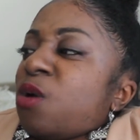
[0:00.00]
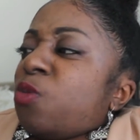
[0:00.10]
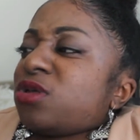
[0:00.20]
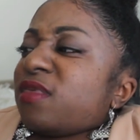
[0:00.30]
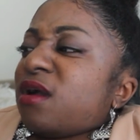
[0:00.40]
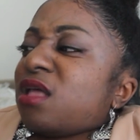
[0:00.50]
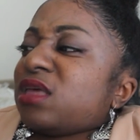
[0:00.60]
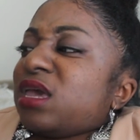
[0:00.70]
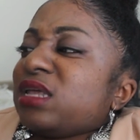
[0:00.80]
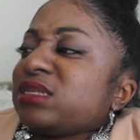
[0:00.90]
what do they call
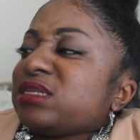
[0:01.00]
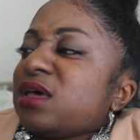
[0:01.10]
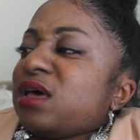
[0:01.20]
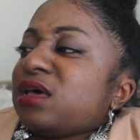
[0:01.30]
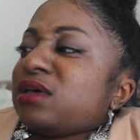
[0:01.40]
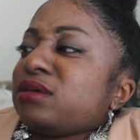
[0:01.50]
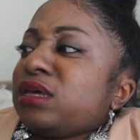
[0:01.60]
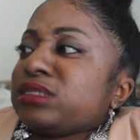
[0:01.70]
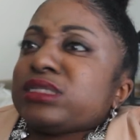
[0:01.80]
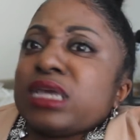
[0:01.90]
it?
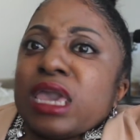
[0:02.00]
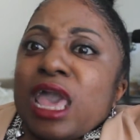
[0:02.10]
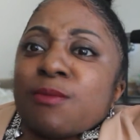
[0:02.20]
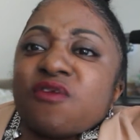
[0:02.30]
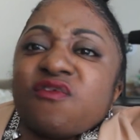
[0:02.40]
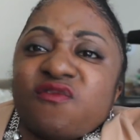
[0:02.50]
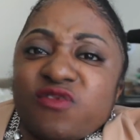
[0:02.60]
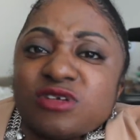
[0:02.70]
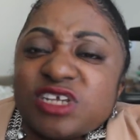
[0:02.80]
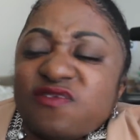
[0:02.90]
Instant camera from
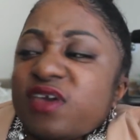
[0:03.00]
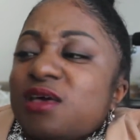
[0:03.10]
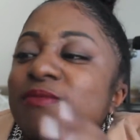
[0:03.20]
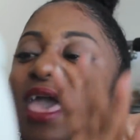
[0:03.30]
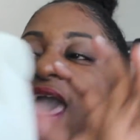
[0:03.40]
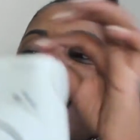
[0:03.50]
Fujifilm,